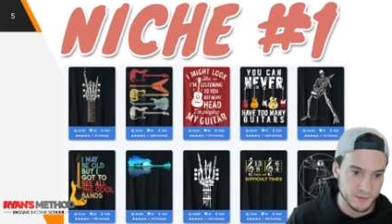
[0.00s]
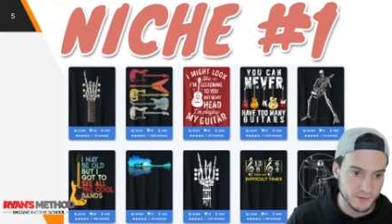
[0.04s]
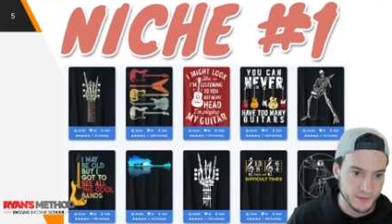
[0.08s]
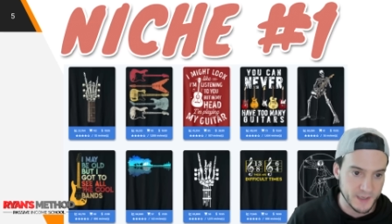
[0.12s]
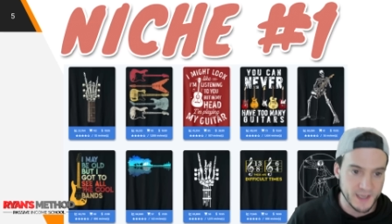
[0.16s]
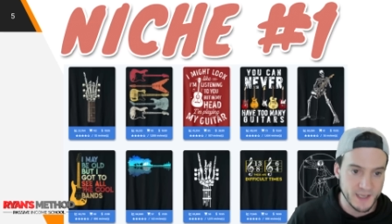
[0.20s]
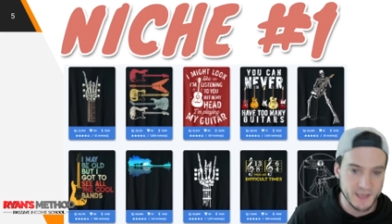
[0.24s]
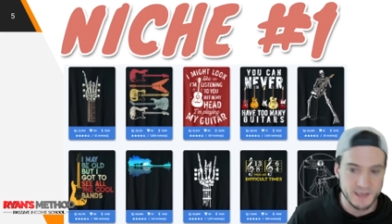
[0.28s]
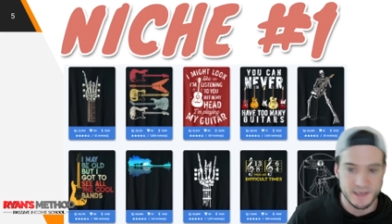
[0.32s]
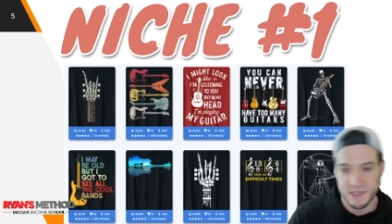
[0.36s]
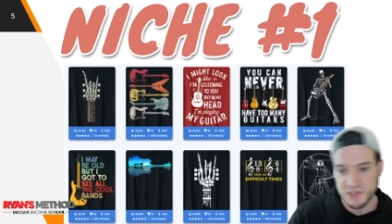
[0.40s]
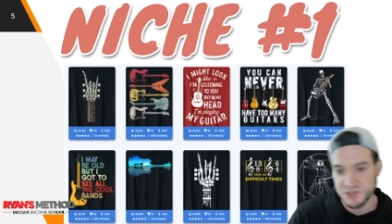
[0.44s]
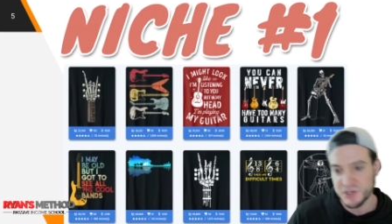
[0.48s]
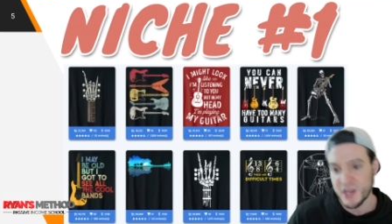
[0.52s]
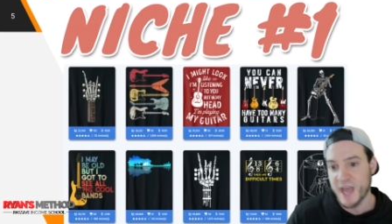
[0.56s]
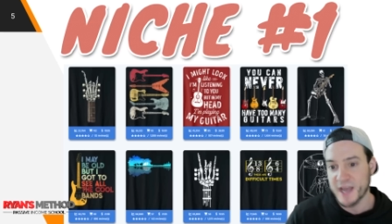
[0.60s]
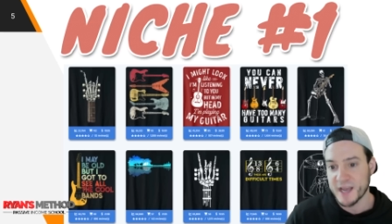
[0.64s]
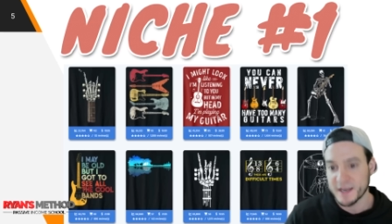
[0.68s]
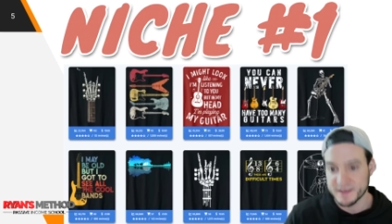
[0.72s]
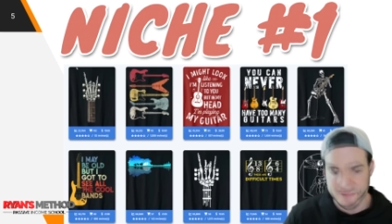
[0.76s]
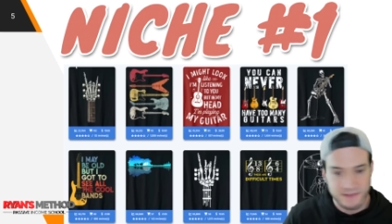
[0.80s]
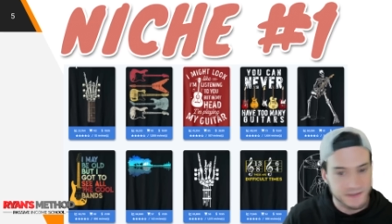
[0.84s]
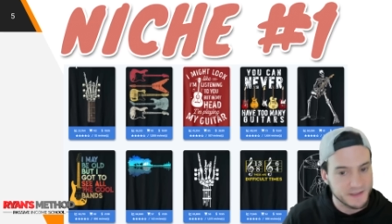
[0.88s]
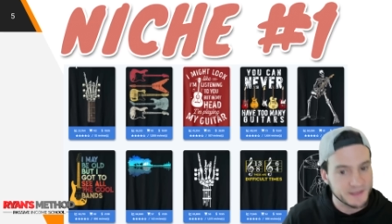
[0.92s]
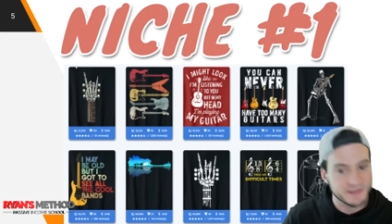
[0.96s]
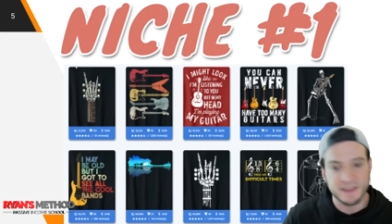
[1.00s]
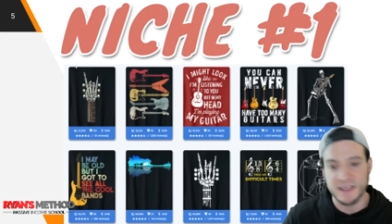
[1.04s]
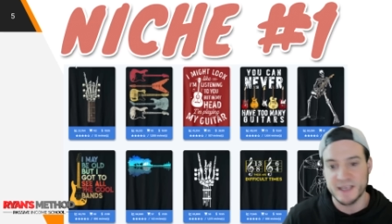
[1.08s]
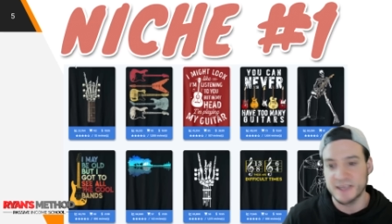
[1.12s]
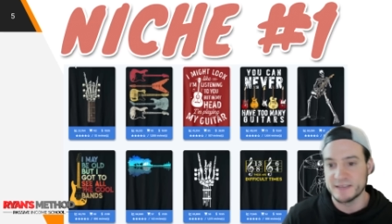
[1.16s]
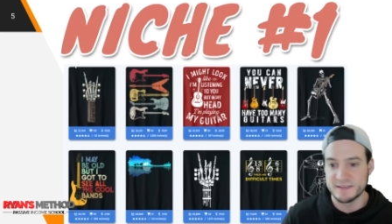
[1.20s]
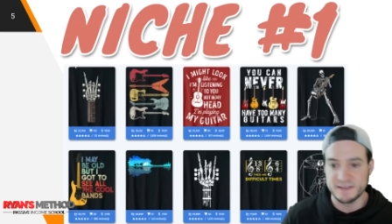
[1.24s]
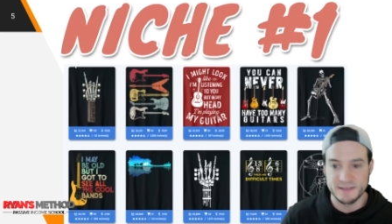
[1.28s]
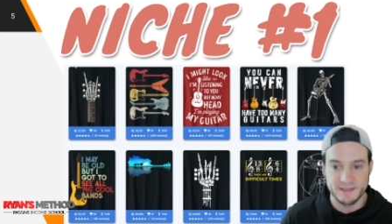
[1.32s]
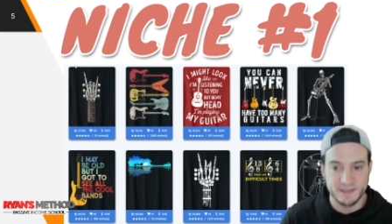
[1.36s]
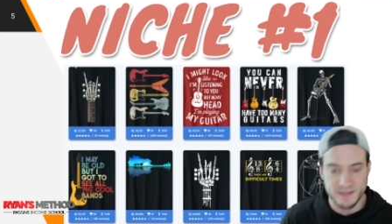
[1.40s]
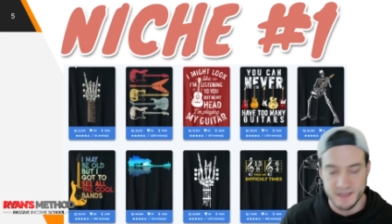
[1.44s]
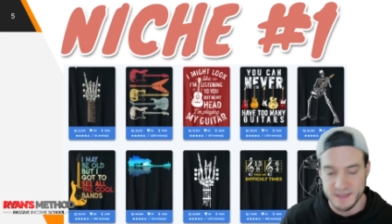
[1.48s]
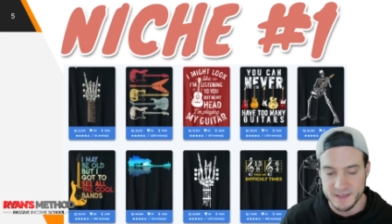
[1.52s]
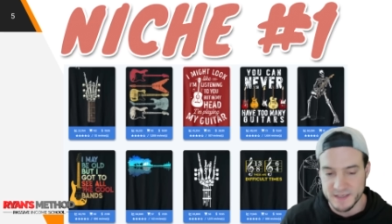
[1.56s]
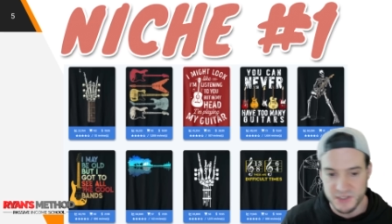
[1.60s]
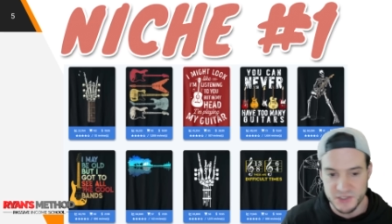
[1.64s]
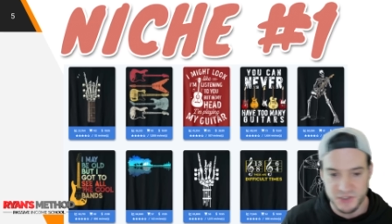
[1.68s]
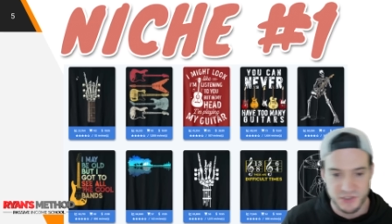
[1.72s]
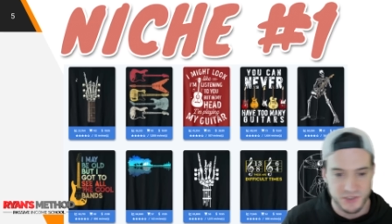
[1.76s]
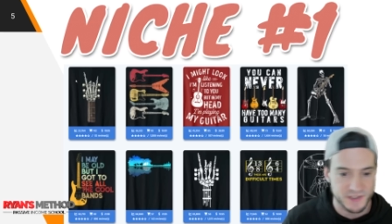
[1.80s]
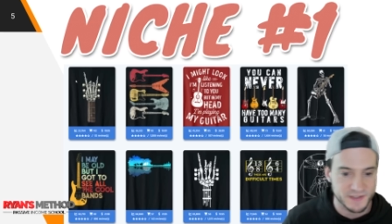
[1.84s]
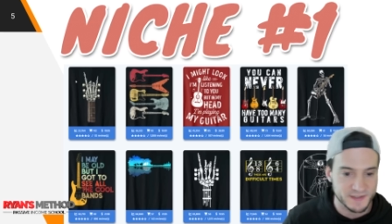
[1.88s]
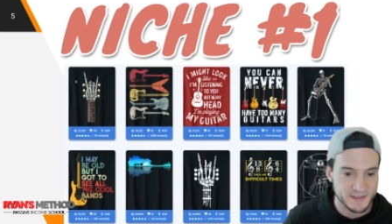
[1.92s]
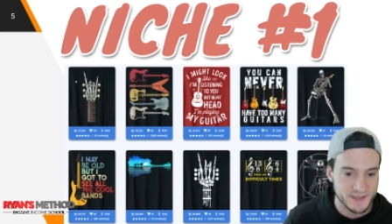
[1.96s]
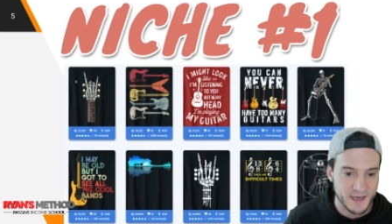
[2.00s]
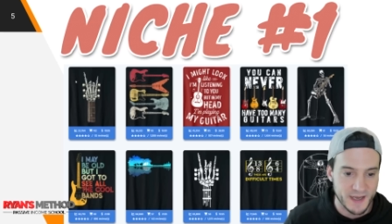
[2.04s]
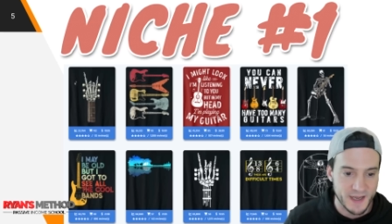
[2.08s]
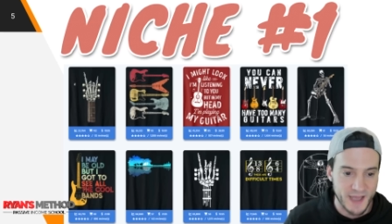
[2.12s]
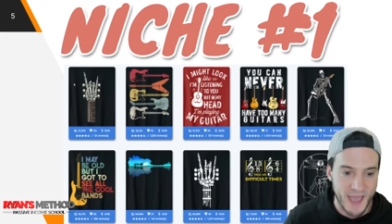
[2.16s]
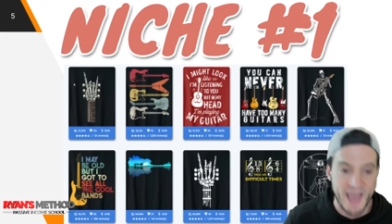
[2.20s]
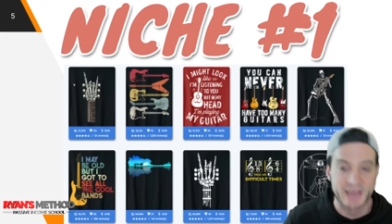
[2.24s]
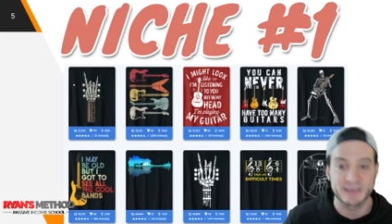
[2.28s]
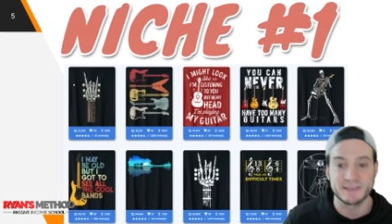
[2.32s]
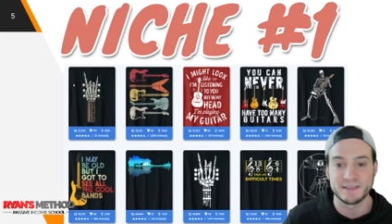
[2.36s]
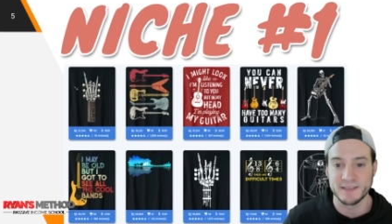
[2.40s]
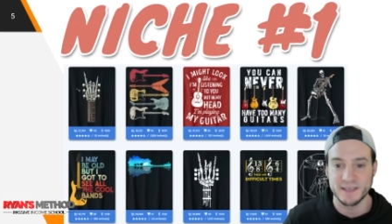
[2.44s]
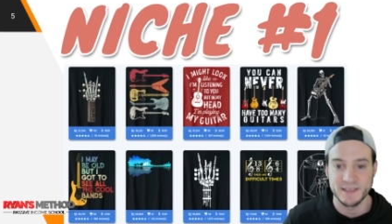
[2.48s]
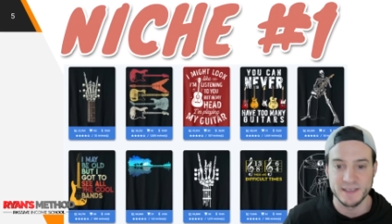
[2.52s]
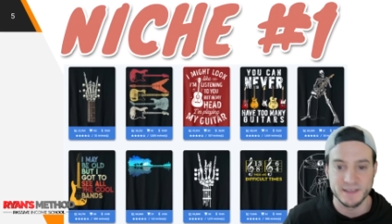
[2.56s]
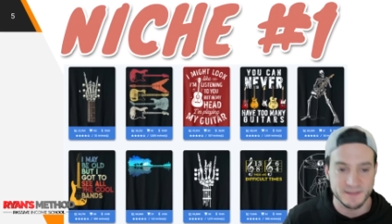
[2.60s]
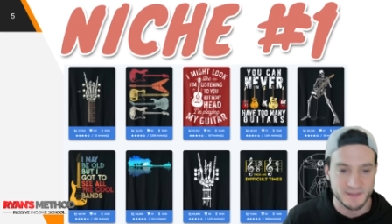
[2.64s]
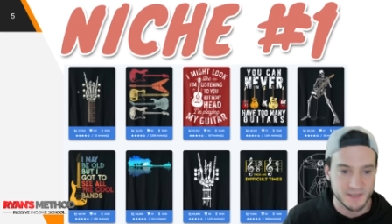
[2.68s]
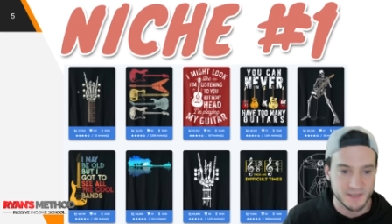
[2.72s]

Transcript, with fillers: Okay, niche X. In this case, the niche is uh, X is